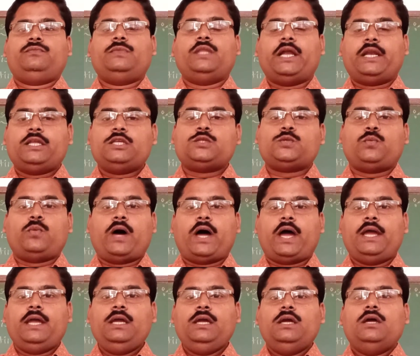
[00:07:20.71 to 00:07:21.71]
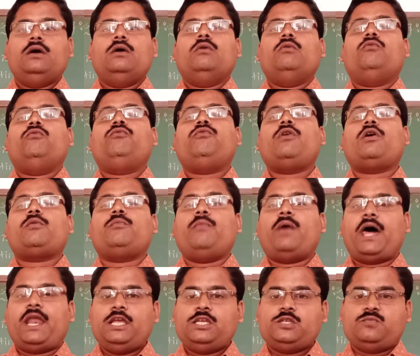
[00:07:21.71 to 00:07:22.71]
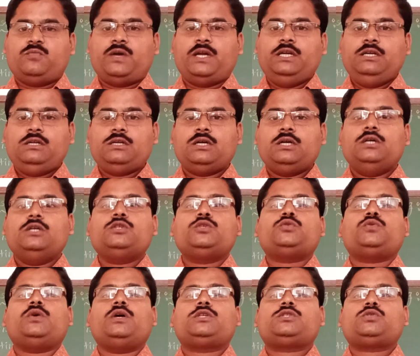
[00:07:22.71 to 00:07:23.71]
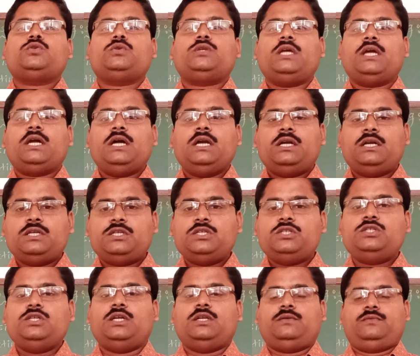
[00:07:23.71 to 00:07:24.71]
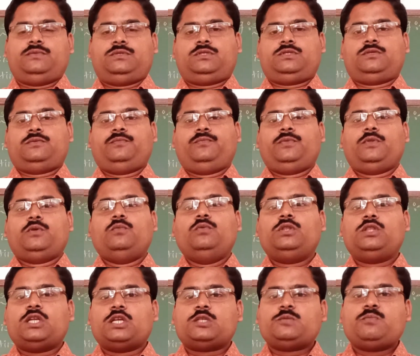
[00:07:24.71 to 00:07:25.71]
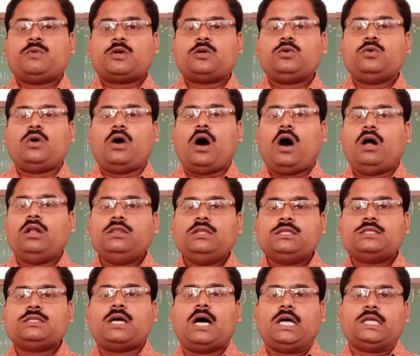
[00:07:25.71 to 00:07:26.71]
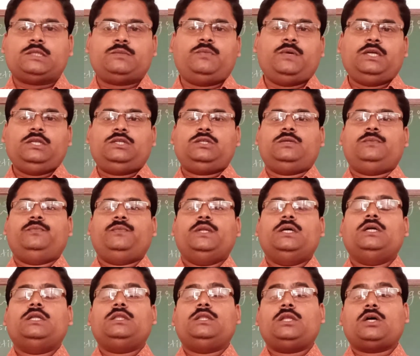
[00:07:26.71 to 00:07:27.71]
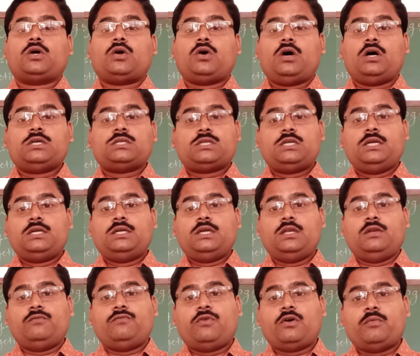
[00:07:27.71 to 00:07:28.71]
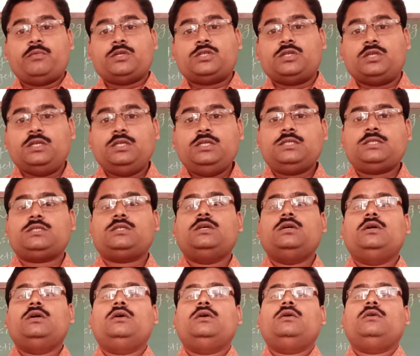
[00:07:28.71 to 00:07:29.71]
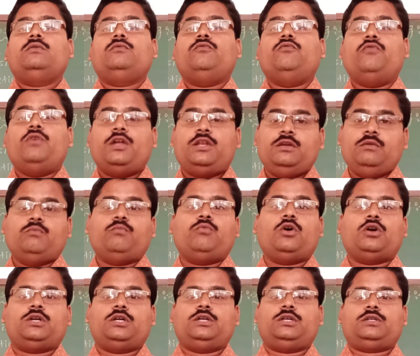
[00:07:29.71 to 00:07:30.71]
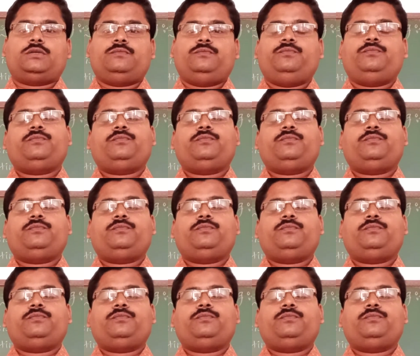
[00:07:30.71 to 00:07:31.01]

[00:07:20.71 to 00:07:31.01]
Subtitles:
That is why for management, so as to take a decisions with respect to all this aspect, the cost related information is very important.